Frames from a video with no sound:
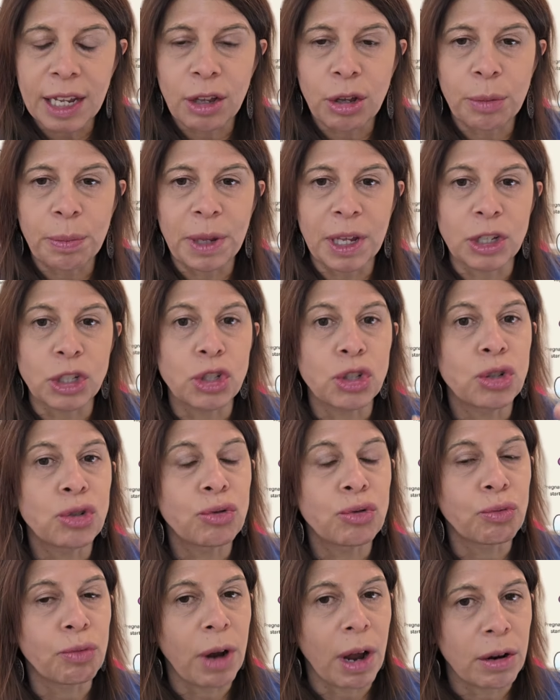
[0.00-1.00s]
It could be a
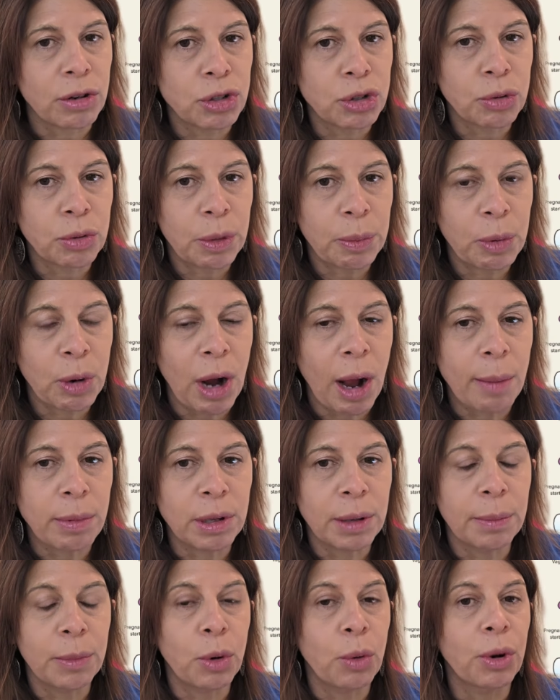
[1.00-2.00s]
structural
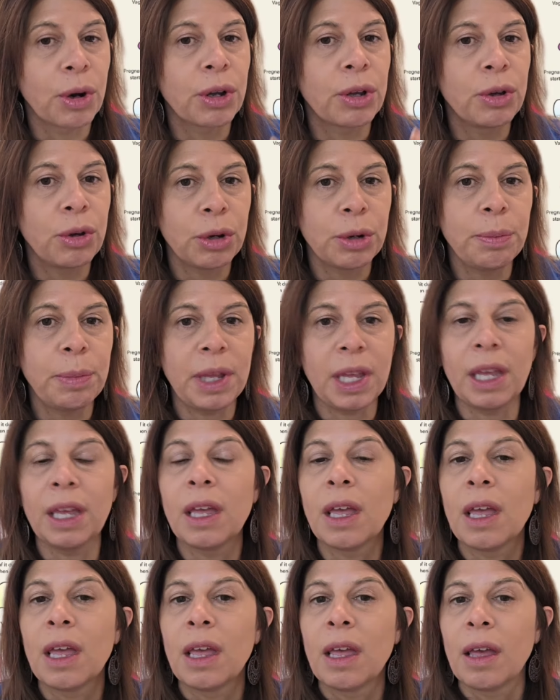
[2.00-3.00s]
problem or it could
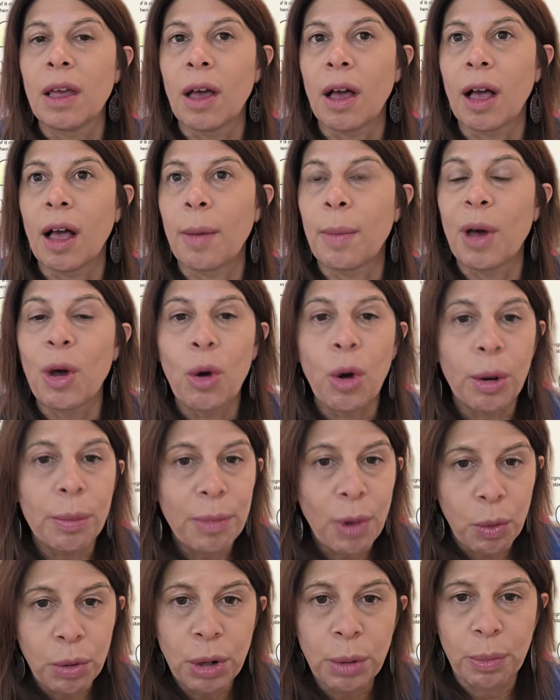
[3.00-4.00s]
be a
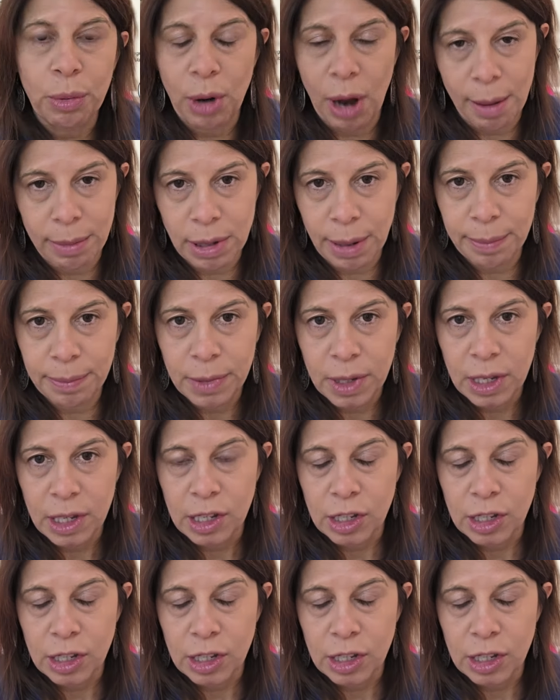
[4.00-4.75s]
hormonal problem.